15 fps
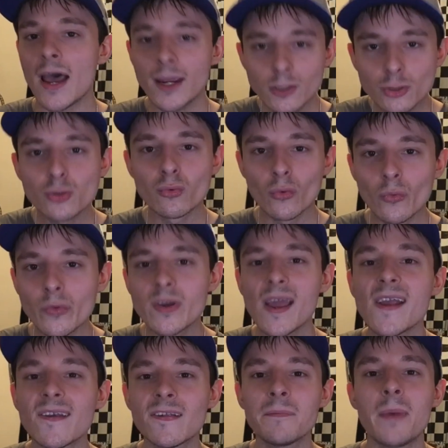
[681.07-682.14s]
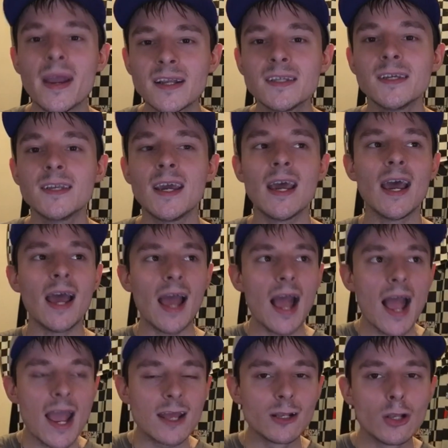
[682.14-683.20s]
I truly expected
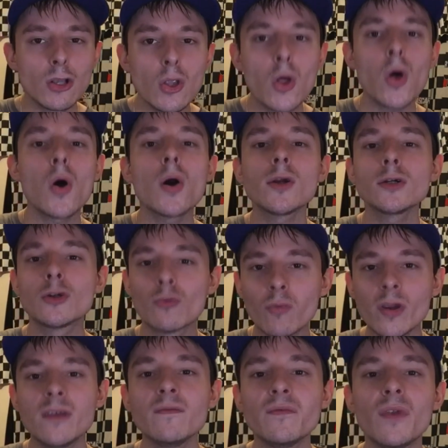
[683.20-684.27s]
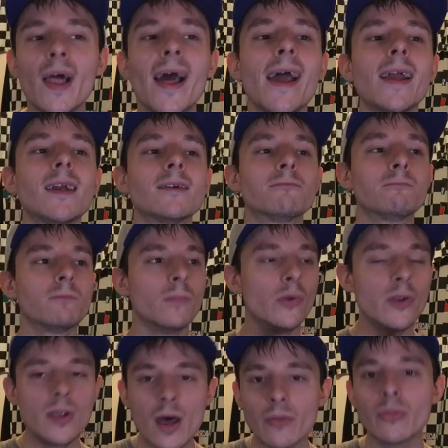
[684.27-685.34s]
a long green flag,
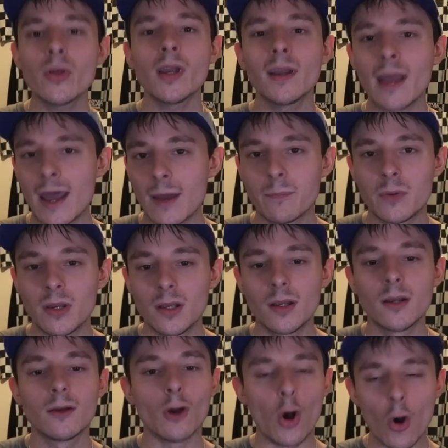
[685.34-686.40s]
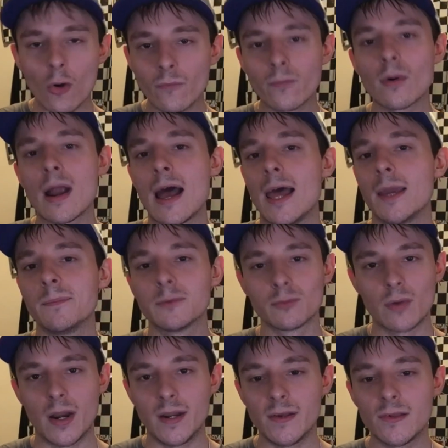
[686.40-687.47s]
nothing happening, overhyped
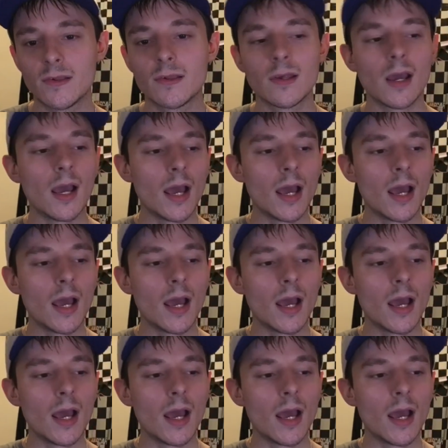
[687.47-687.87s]
race.